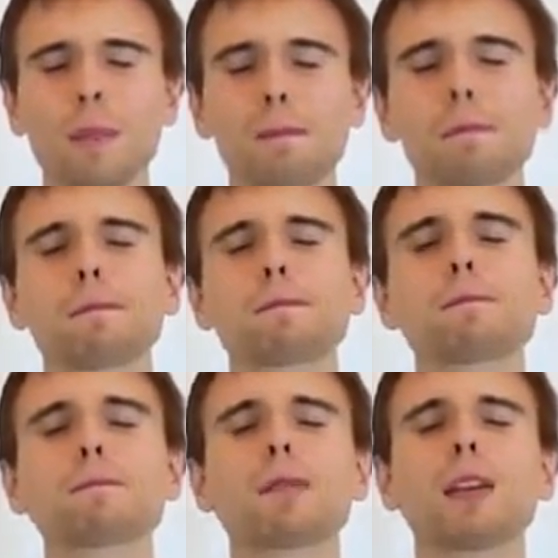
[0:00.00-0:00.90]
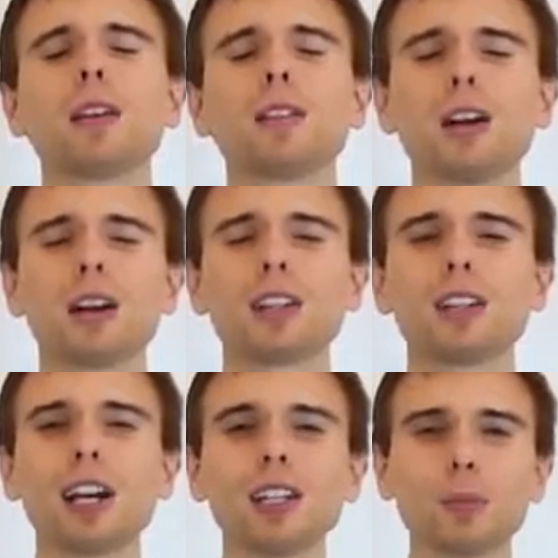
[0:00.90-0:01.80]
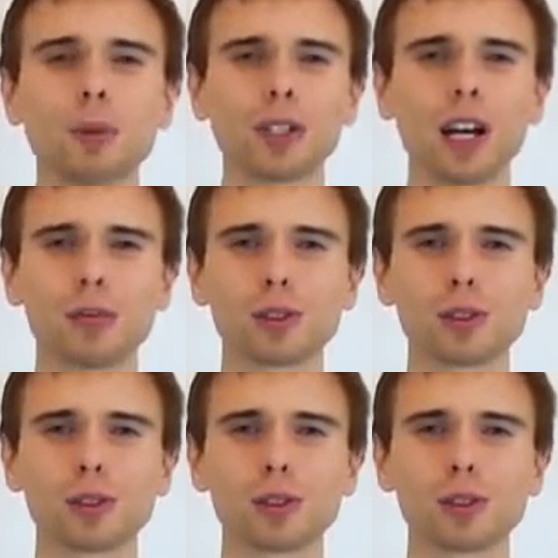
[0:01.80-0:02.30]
but you still can sit down and say,